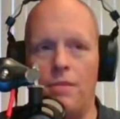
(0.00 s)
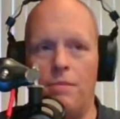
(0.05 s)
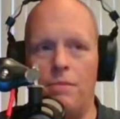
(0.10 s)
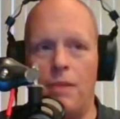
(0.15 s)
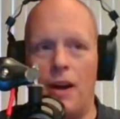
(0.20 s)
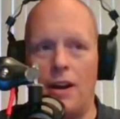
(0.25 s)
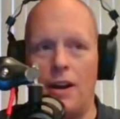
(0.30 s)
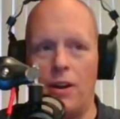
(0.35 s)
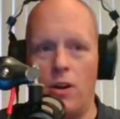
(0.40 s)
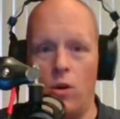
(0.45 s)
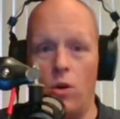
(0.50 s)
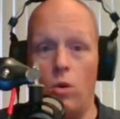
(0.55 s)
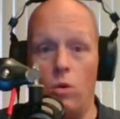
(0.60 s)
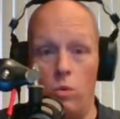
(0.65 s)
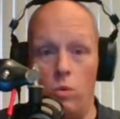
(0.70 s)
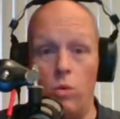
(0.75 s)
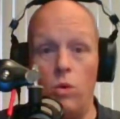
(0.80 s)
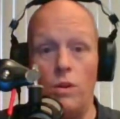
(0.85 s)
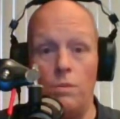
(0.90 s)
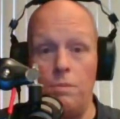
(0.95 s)
my
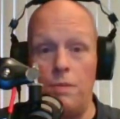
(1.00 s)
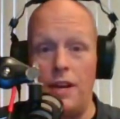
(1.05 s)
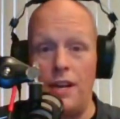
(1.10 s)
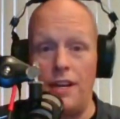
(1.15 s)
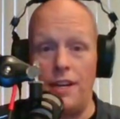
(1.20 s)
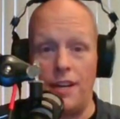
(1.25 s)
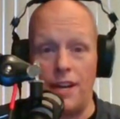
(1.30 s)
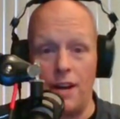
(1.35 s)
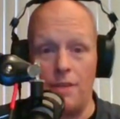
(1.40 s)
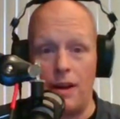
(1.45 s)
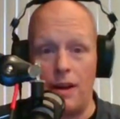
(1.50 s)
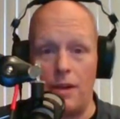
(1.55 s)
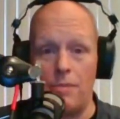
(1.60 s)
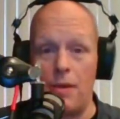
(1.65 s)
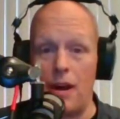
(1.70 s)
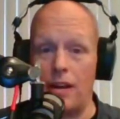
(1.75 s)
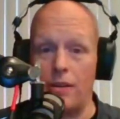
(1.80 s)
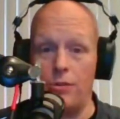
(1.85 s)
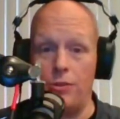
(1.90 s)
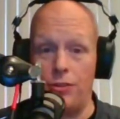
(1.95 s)
goal would be to come out of
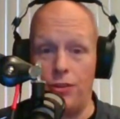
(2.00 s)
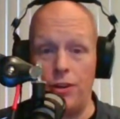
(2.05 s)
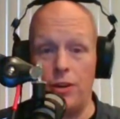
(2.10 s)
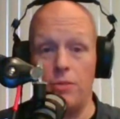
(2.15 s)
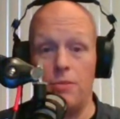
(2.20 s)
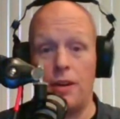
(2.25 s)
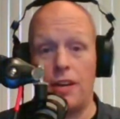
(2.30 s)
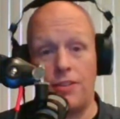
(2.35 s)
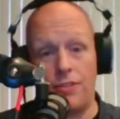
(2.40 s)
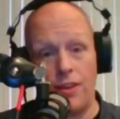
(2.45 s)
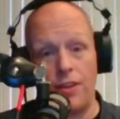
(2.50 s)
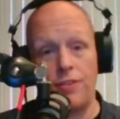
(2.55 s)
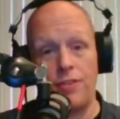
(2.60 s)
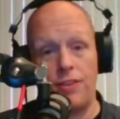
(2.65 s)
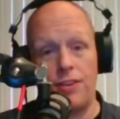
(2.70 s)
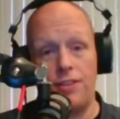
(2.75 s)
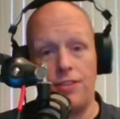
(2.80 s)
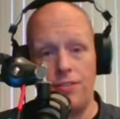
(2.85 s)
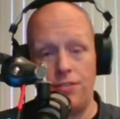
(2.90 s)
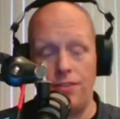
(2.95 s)
pocket with zero because that's
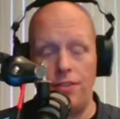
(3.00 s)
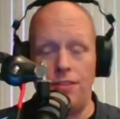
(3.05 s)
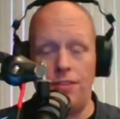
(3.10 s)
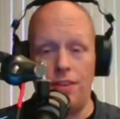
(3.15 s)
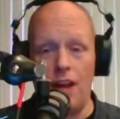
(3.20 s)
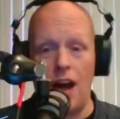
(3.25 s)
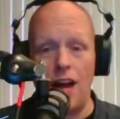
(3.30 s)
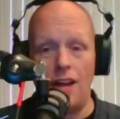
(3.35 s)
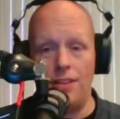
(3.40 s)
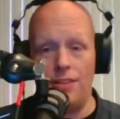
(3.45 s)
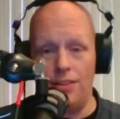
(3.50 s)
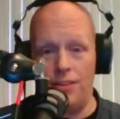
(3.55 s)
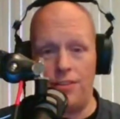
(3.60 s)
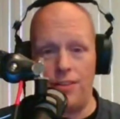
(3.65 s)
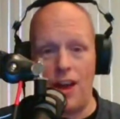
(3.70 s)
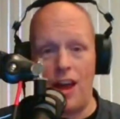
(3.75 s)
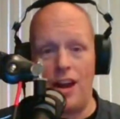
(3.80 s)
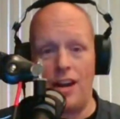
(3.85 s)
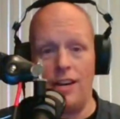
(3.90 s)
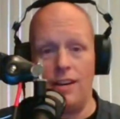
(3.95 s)
the
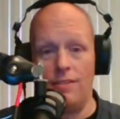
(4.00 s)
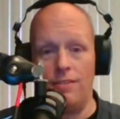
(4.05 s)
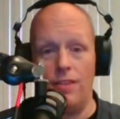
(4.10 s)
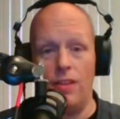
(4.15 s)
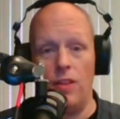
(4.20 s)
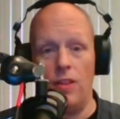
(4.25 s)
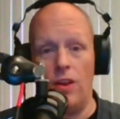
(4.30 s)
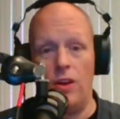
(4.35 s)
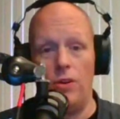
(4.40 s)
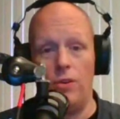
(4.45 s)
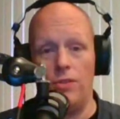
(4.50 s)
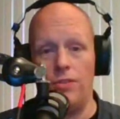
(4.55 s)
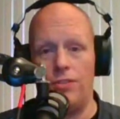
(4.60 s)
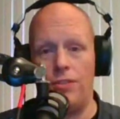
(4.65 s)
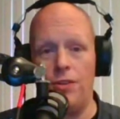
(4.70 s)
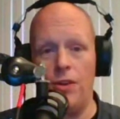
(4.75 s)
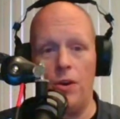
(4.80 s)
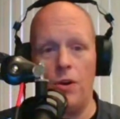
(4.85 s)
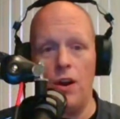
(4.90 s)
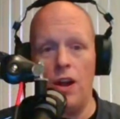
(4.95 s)
design of the loan.
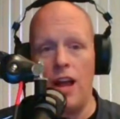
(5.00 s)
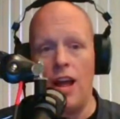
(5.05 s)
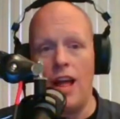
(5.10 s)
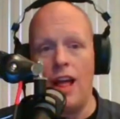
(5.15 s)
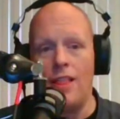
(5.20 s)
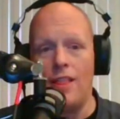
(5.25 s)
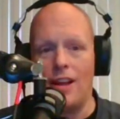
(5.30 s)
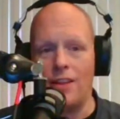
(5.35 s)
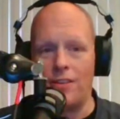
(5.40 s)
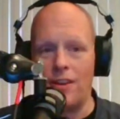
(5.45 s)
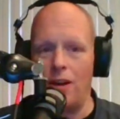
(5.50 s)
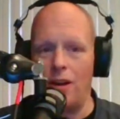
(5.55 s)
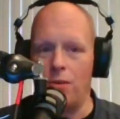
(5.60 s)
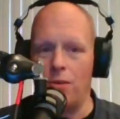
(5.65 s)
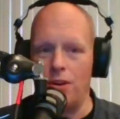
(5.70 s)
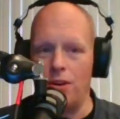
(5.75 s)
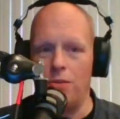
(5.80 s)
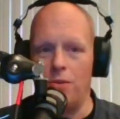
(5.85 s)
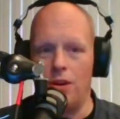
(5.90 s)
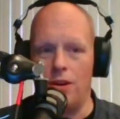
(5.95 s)
So that's kind of
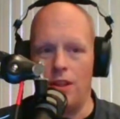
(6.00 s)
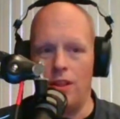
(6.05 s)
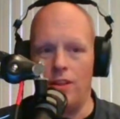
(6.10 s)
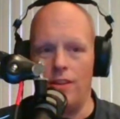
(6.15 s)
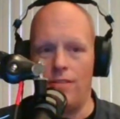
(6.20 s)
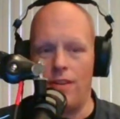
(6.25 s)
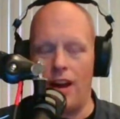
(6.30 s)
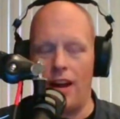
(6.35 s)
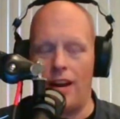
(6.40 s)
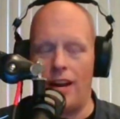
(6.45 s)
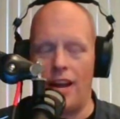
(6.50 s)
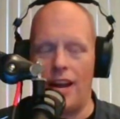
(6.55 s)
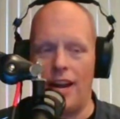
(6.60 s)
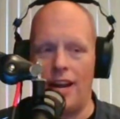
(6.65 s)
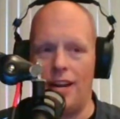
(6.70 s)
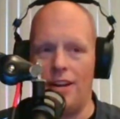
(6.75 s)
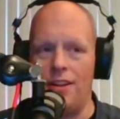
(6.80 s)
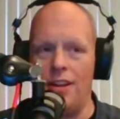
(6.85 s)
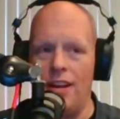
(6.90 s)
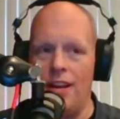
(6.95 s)
where you want to live at.
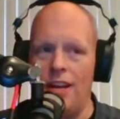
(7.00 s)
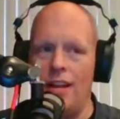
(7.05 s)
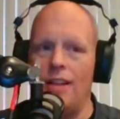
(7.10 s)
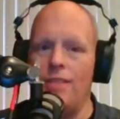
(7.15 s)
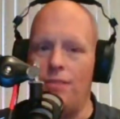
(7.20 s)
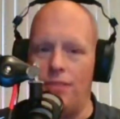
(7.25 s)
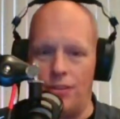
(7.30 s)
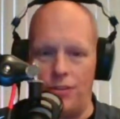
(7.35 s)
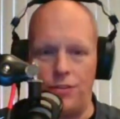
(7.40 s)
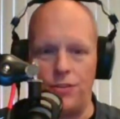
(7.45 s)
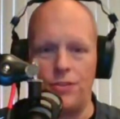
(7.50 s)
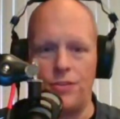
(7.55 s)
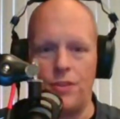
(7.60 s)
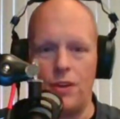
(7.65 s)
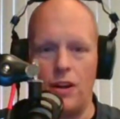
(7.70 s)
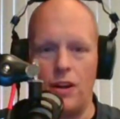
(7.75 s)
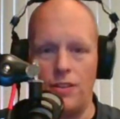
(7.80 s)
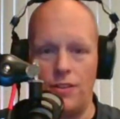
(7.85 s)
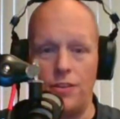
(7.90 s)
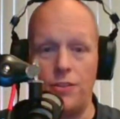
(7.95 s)
And
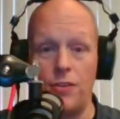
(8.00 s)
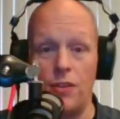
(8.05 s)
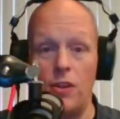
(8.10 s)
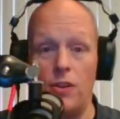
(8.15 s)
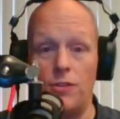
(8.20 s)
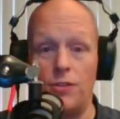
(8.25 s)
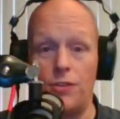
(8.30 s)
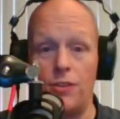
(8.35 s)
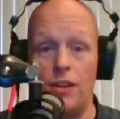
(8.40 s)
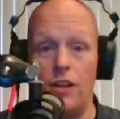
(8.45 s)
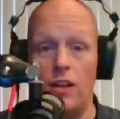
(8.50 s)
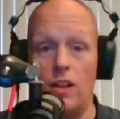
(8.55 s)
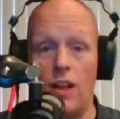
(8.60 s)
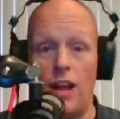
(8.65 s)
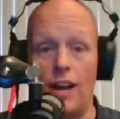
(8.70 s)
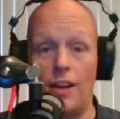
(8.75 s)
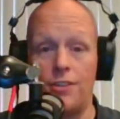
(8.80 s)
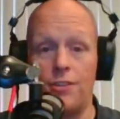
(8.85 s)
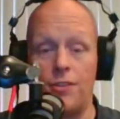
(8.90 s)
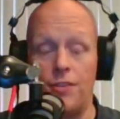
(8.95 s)
this loan still
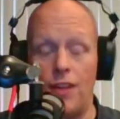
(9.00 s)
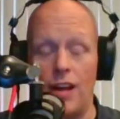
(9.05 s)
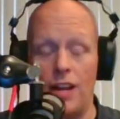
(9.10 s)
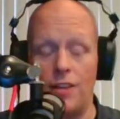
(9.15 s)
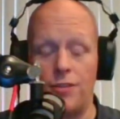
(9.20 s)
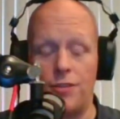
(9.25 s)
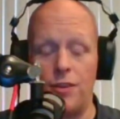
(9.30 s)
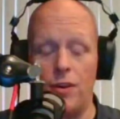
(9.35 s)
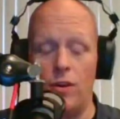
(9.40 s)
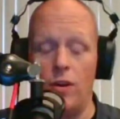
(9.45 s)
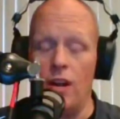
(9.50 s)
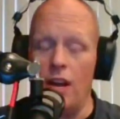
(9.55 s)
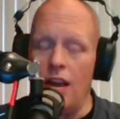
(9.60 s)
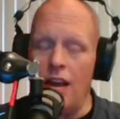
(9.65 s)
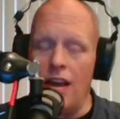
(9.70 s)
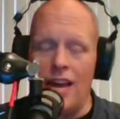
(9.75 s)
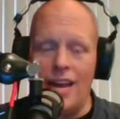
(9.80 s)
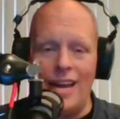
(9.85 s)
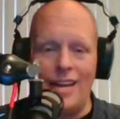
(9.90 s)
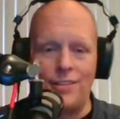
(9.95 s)
allows for that. So
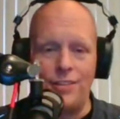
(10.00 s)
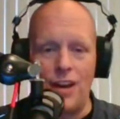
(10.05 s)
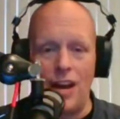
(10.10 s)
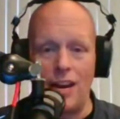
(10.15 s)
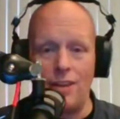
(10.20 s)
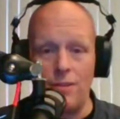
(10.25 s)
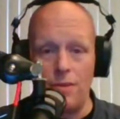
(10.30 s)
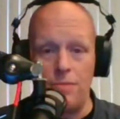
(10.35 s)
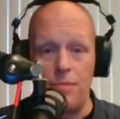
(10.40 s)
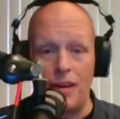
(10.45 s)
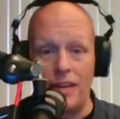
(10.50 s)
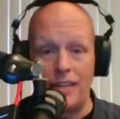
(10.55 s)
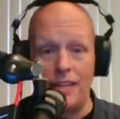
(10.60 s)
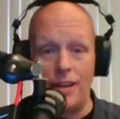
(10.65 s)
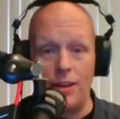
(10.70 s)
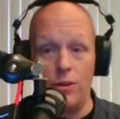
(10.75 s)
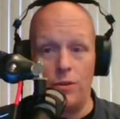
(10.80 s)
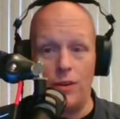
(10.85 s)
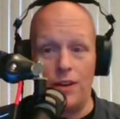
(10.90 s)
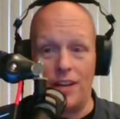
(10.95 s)
it's kind of a big
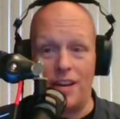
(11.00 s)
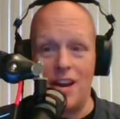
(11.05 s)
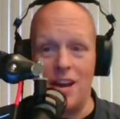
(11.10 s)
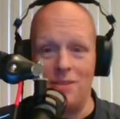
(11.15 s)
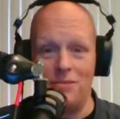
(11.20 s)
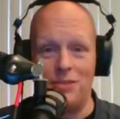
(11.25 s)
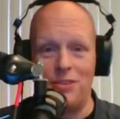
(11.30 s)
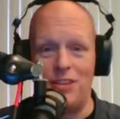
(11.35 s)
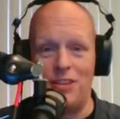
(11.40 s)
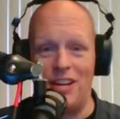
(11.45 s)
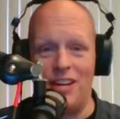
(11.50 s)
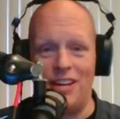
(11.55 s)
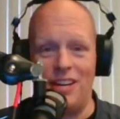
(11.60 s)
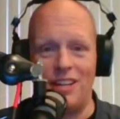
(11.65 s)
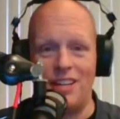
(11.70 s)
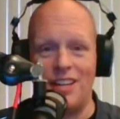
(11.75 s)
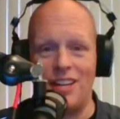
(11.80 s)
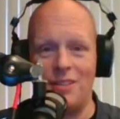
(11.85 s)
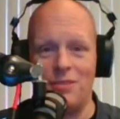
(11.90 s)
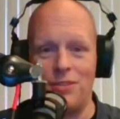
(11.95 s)
deal when it comes
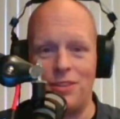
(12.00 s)
to